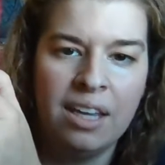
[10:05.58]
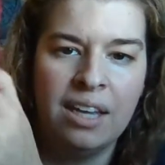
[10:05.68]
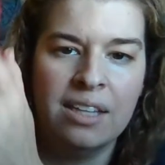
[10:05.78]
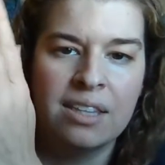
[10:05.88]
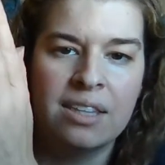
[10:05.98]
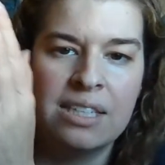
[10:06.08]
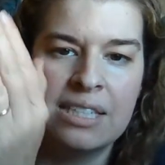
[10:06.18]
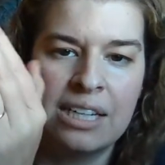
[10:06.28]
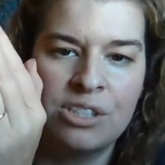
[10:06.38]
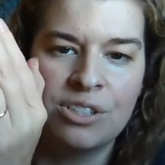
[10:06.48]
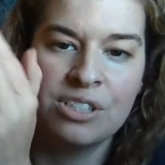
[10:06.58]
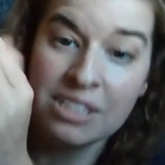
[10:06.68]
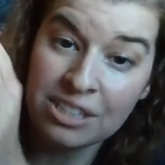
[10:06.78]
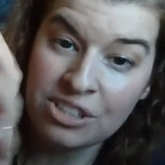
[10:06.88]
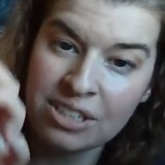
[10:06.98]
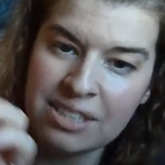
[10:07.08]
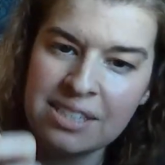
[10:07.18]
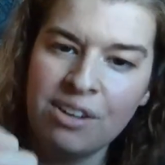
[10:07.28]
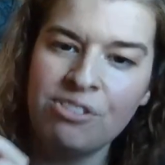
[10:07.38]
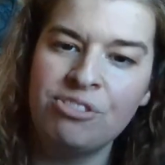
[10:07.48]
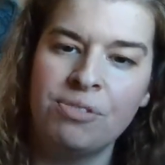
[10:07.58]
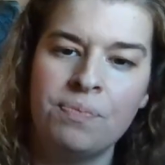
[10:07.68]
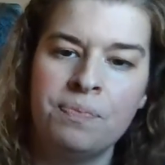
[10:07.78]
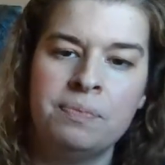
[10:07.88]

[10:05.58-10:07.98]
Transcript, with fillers: and the texture stitch itself.